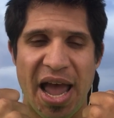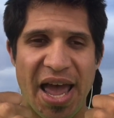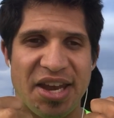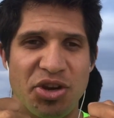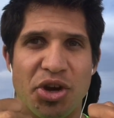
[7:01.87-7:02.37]

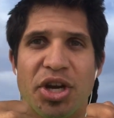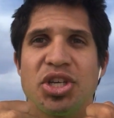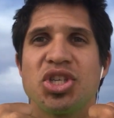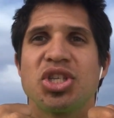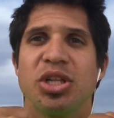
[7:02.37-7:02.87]
and you're going
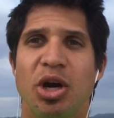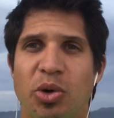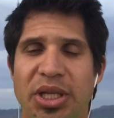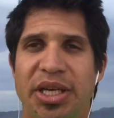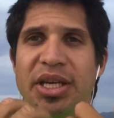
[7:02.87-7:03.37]
to
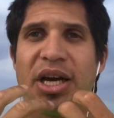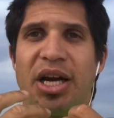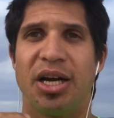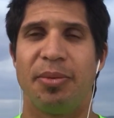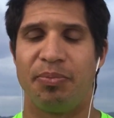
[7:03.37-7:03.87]
slowly
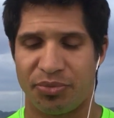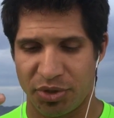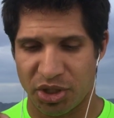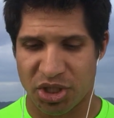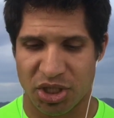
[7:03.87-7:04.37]

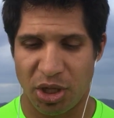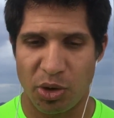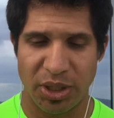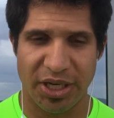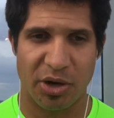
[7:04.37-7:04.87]

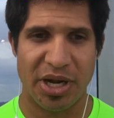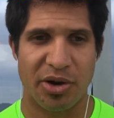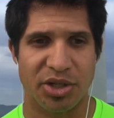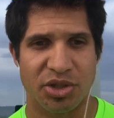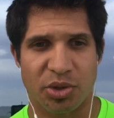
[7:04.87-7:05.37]
go
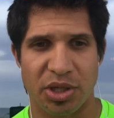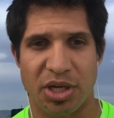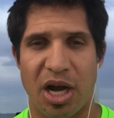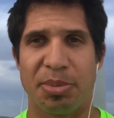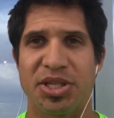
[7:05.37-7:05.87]
down into a
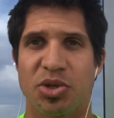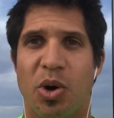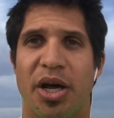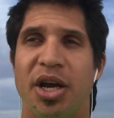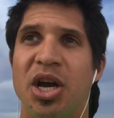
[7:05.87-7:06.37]
goblet
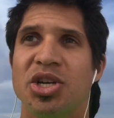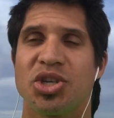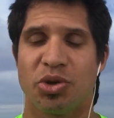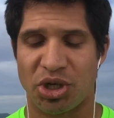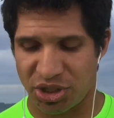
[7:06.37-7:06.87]
squat.
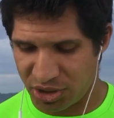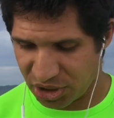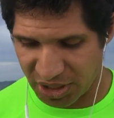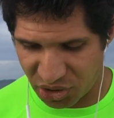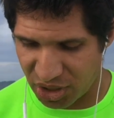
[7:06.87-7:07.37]
So just
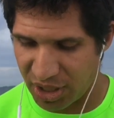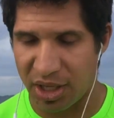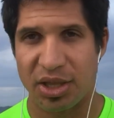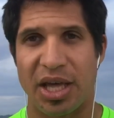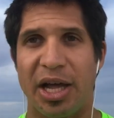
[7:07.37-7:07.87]
touch
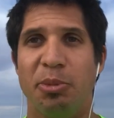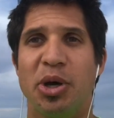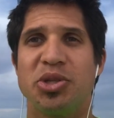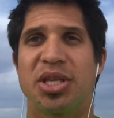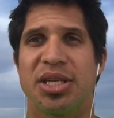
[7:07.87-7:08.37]
the
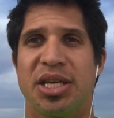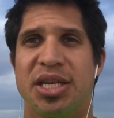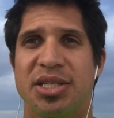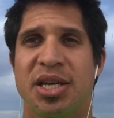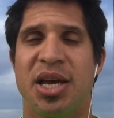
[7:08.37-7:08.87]
elbows to the
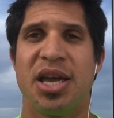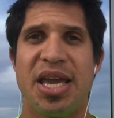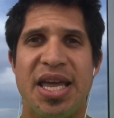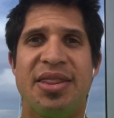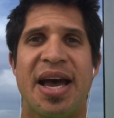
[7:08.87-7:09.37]
knees
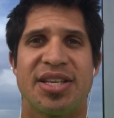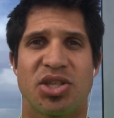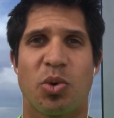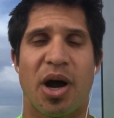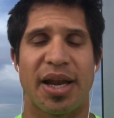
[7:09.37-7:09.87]
in that
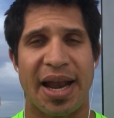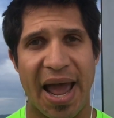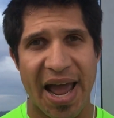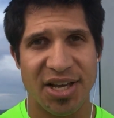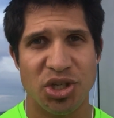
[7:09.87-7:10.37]
squat, and
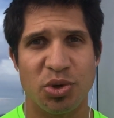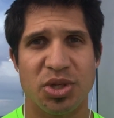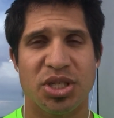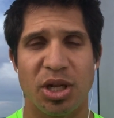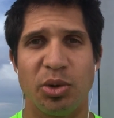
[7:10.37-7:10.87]
as you
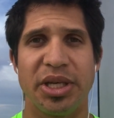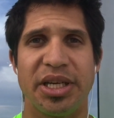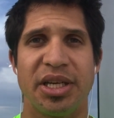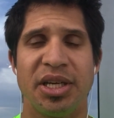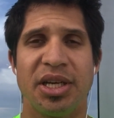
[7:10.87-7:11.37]
slowly